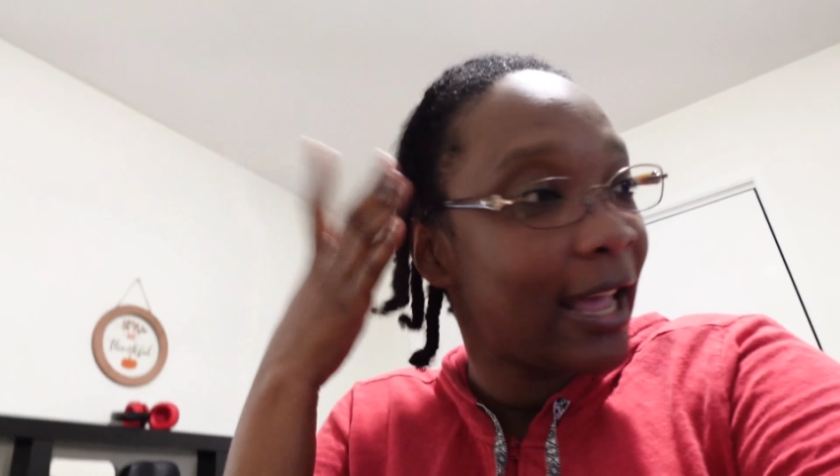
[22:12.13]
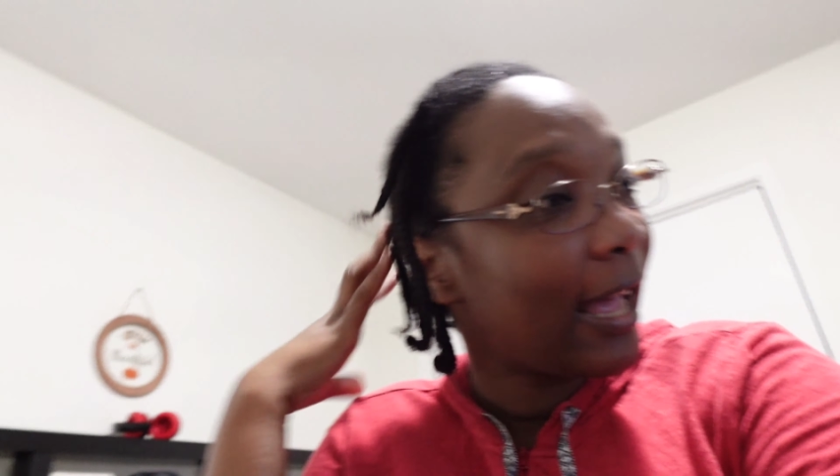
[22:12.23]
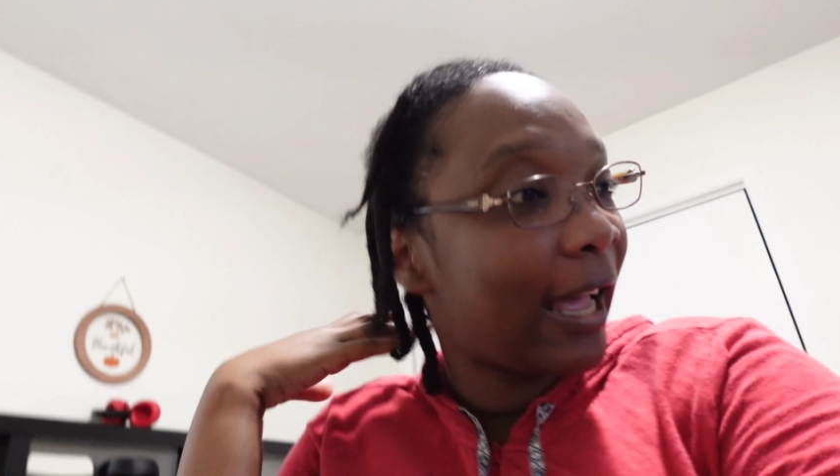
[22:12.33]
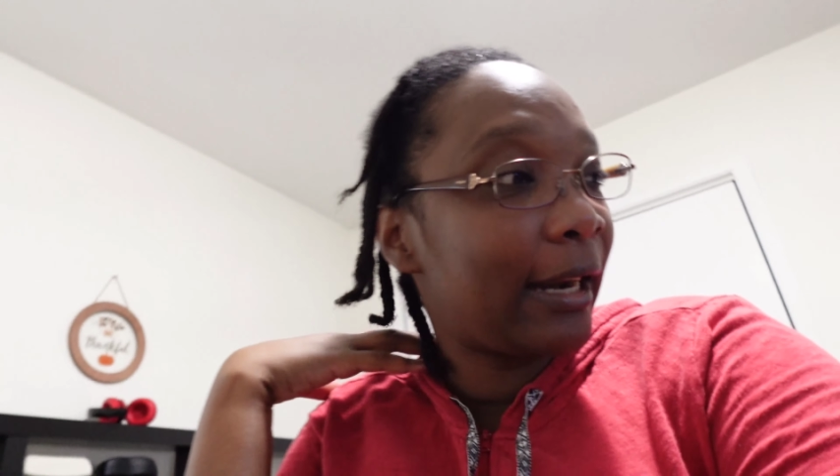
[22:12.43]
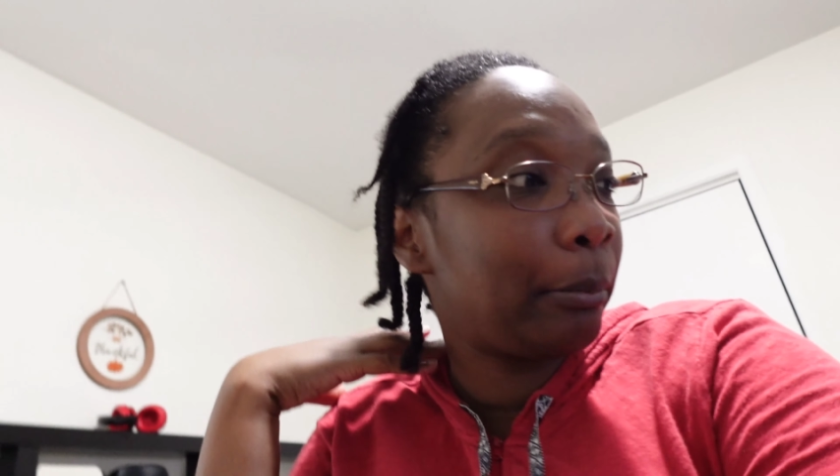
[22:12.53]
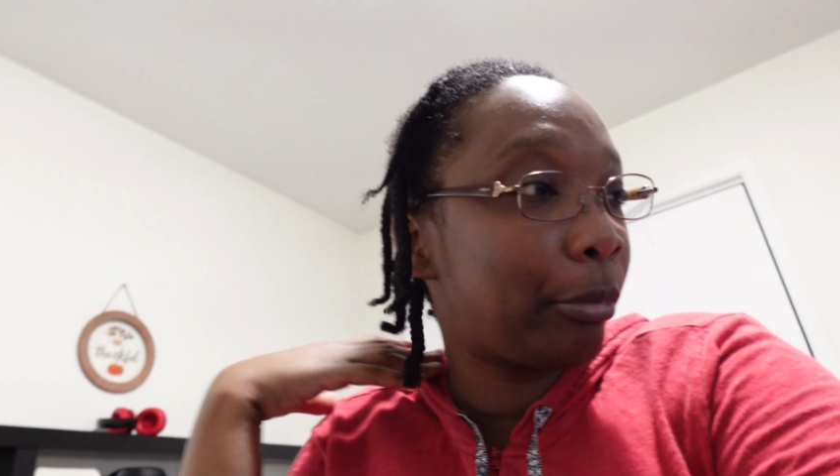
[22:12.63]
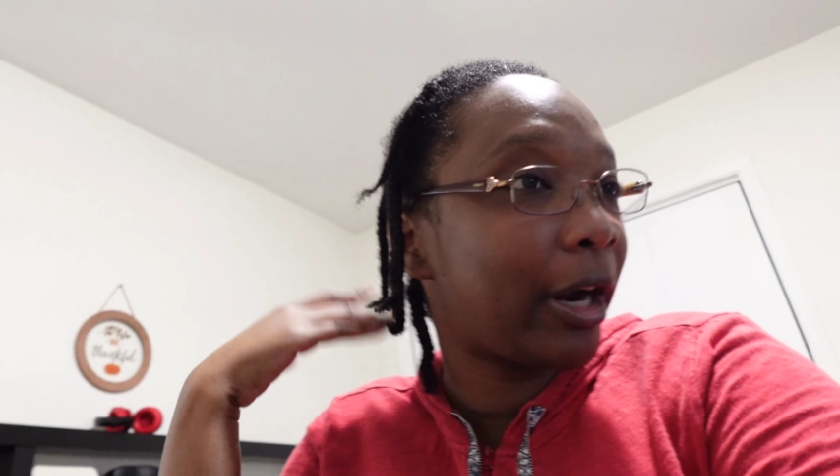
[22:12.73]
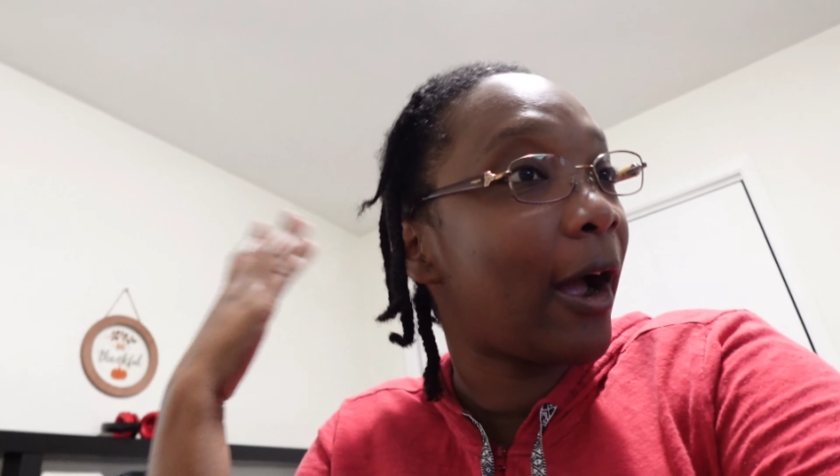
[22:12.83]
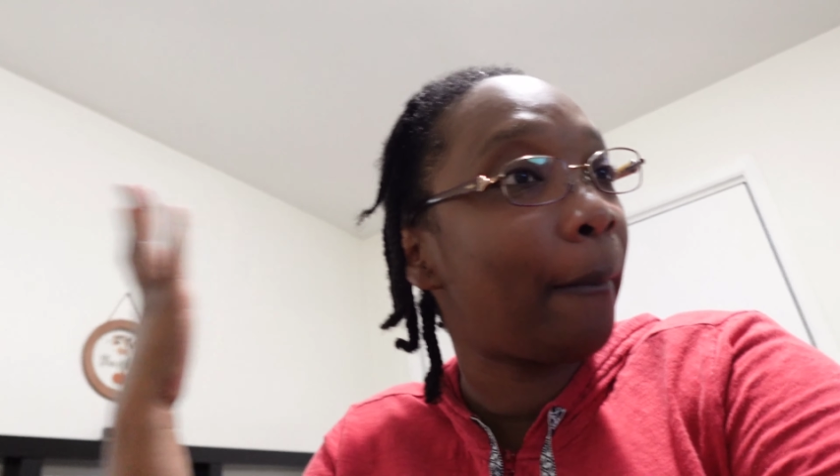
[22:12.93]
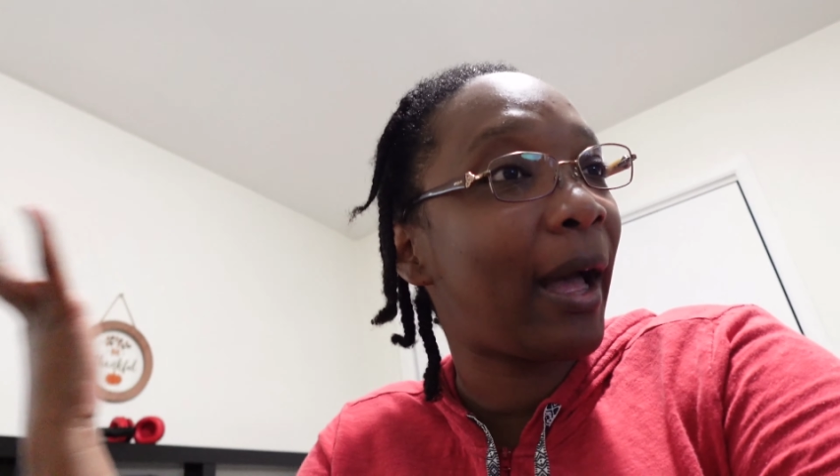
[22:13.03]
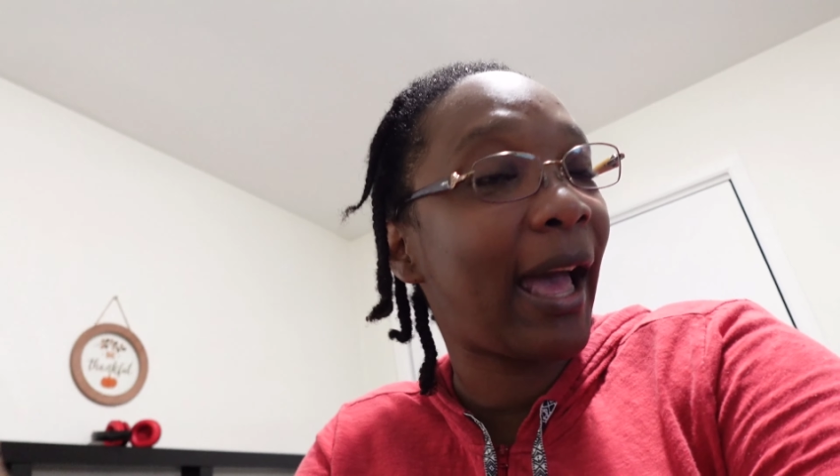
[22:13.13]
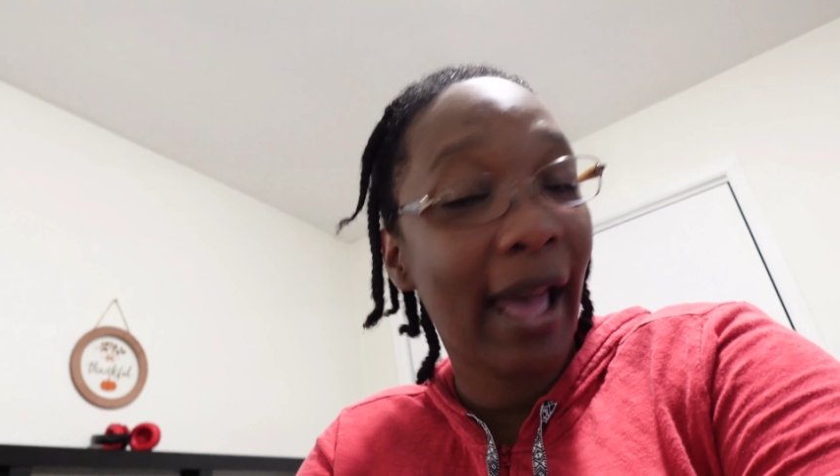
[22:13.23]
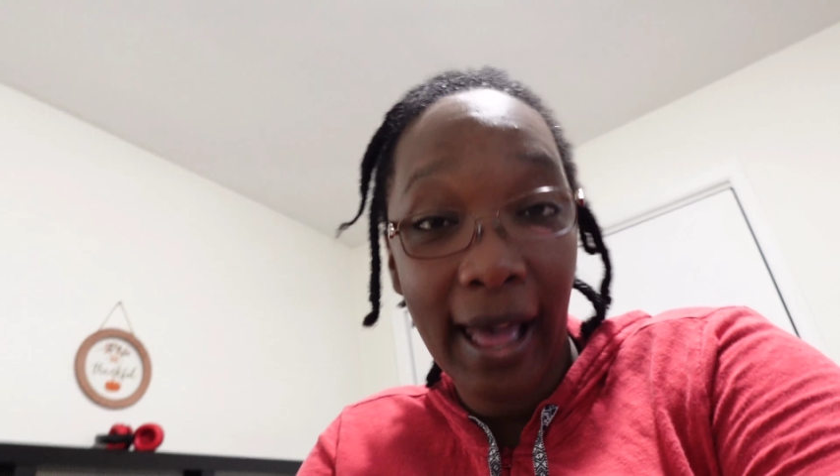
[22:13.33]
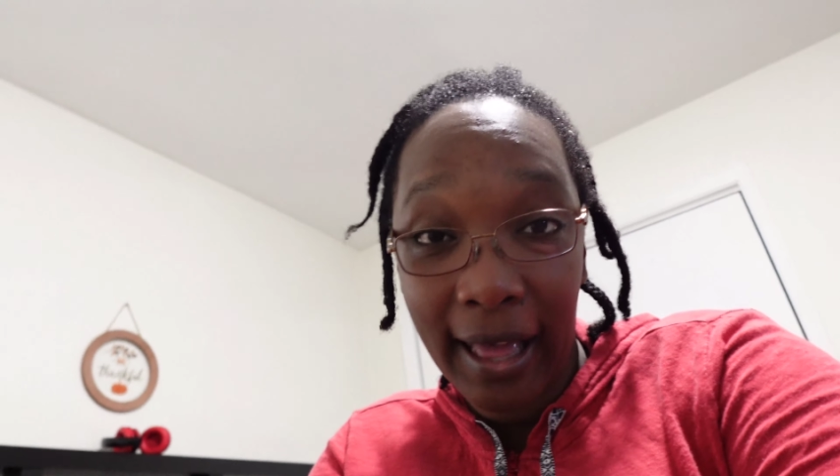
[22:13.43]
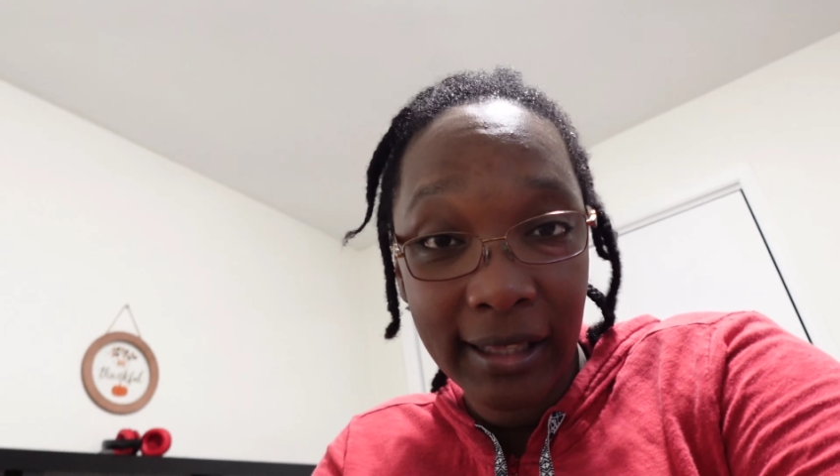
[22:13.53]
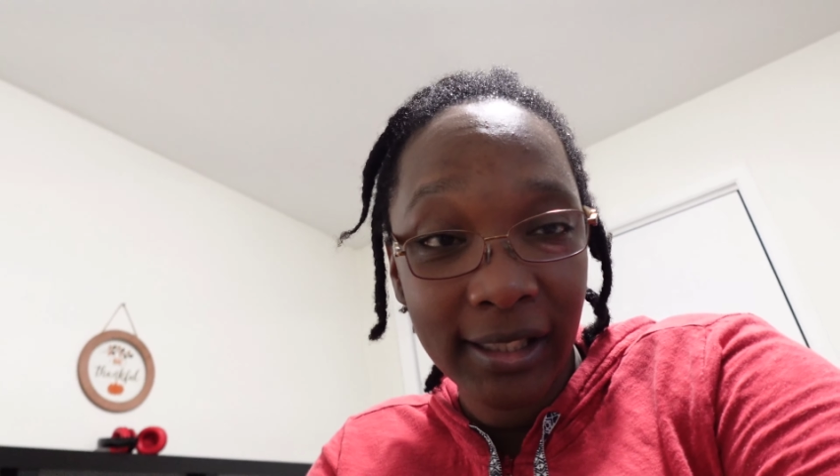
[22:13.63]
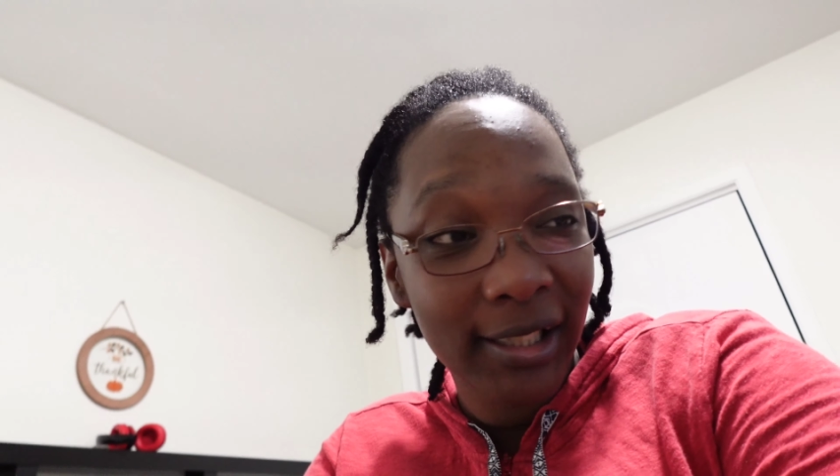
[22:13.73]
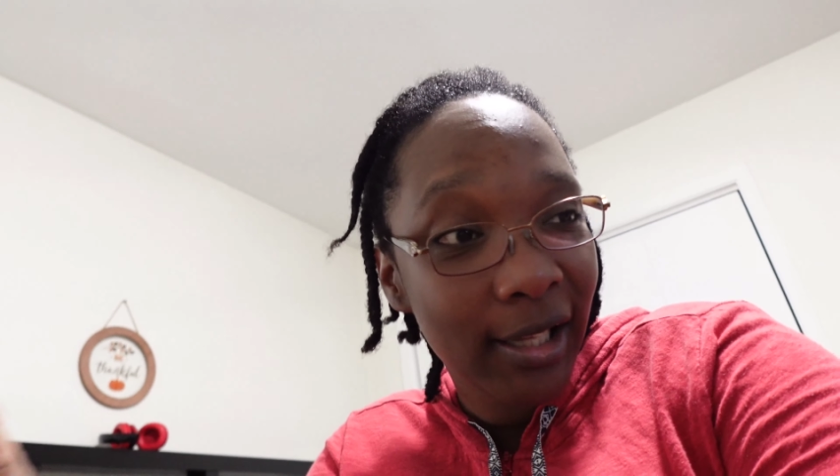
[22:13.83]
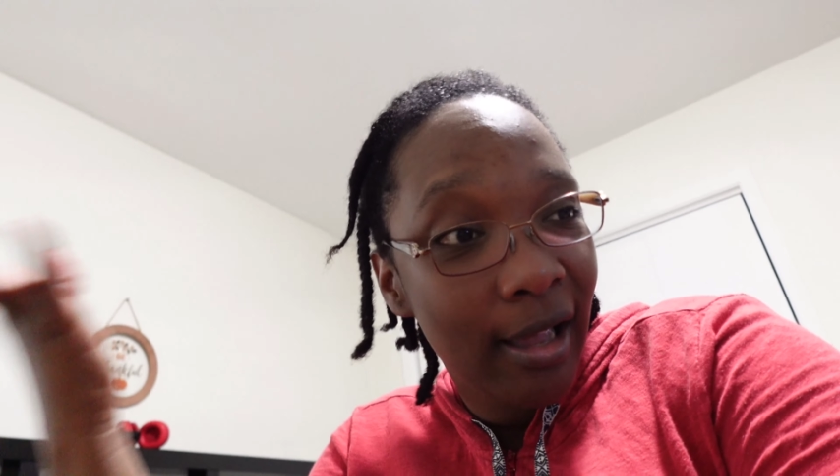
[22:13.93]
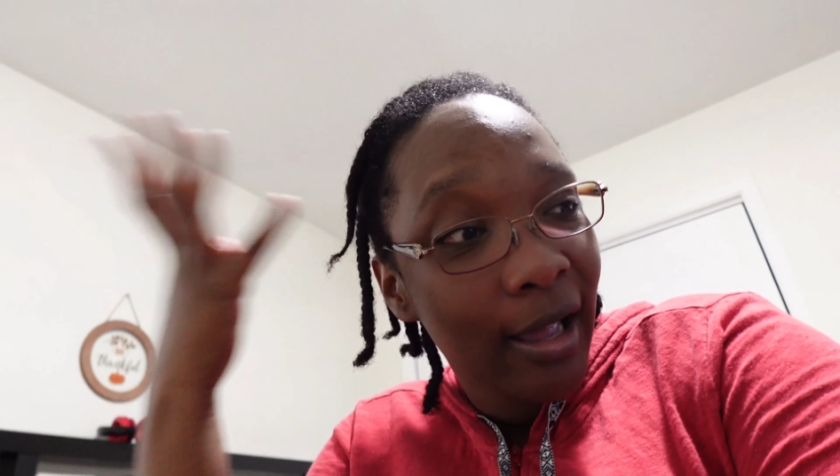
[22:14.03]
I didn't bring out my hat.